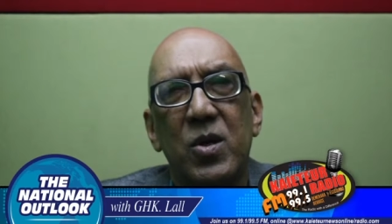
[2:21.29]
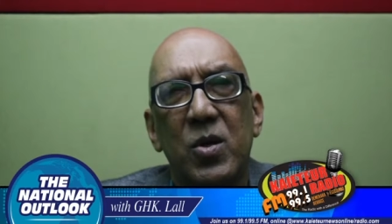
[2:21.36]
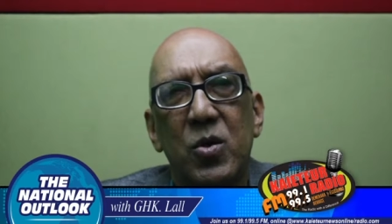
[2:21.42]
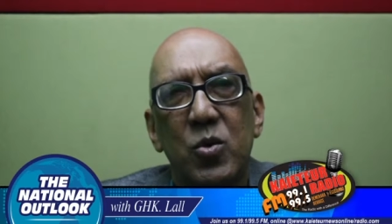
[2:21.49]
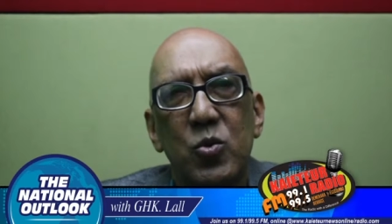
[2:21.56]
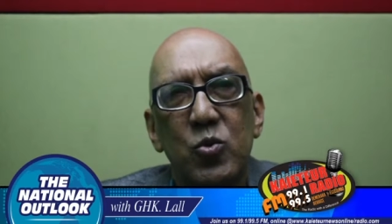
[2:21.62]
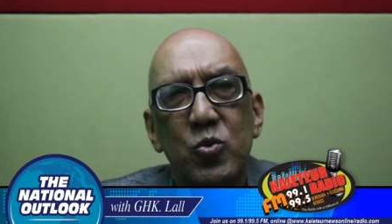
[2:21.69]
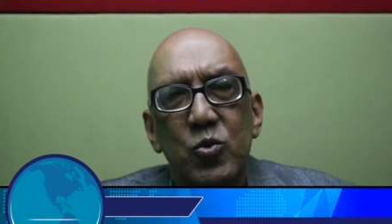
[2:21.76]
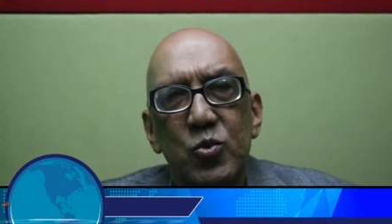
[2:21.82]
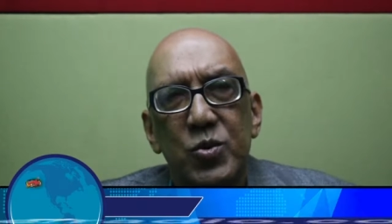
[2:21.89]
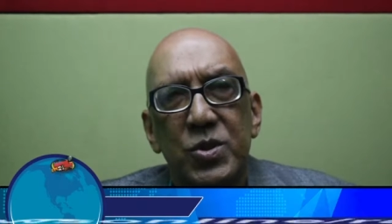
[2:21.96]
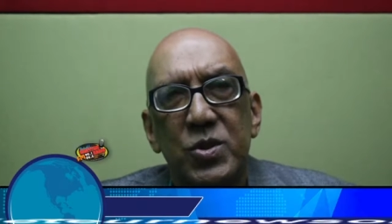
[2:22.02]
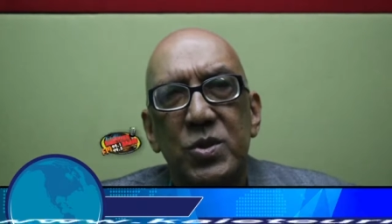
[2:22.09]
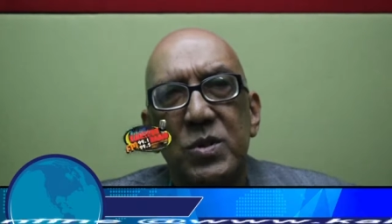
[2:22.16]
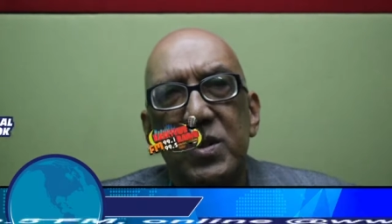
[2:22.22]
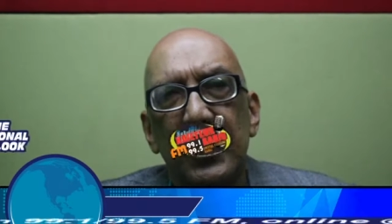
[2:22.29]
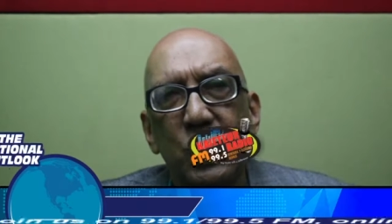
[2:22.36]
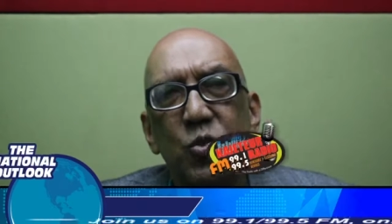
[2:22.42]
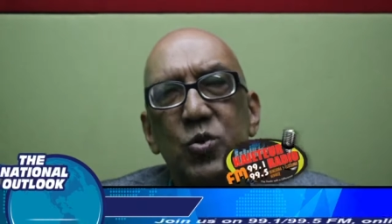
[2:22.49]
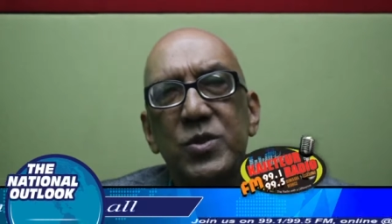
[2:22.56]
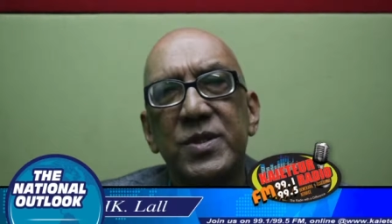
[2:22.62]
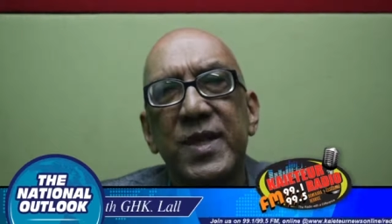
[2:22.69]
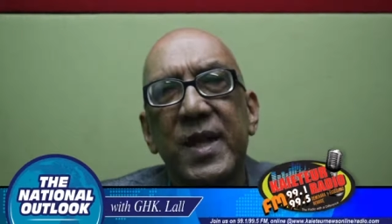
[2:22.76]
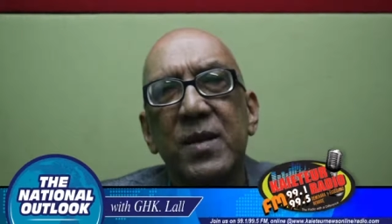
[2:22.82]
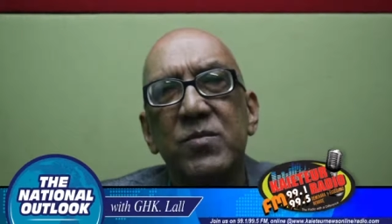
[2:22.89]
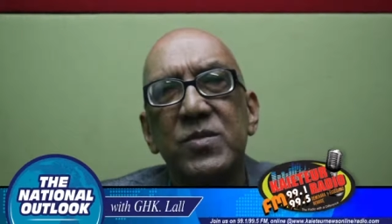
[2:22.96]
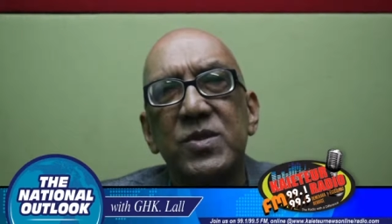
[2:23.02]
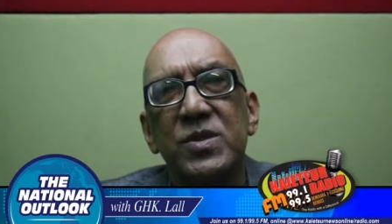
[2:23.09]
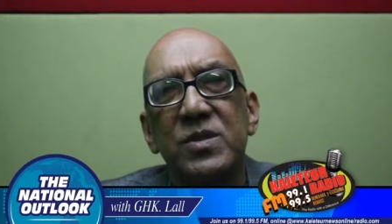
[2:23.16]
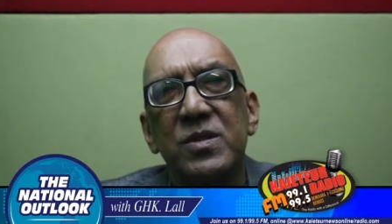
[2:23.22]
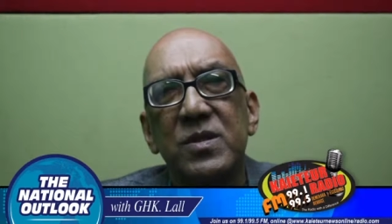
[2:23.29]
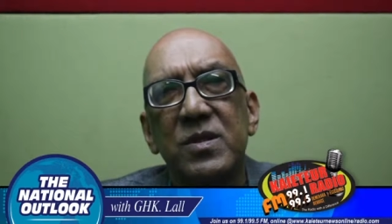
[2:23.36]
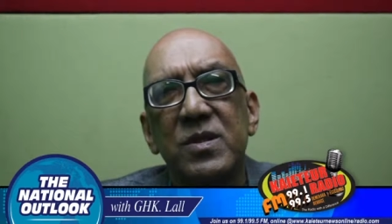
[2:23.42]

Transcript: whose names